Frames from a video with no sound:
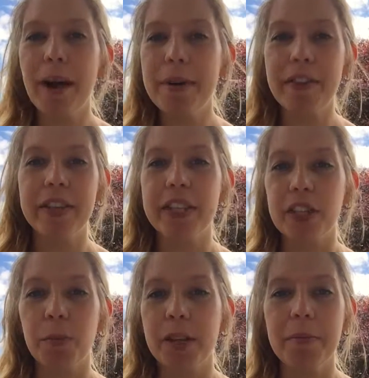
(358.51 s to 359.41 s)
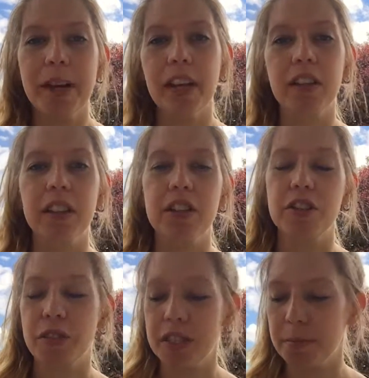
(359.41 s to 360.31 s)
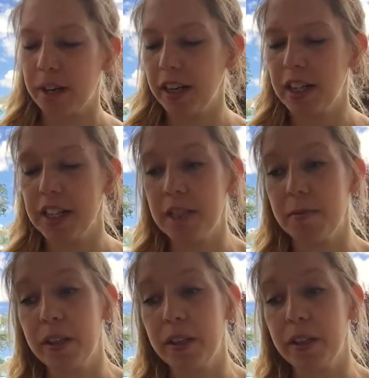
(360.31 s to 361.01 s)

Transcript: I'm having so many medical issues this pregnancy,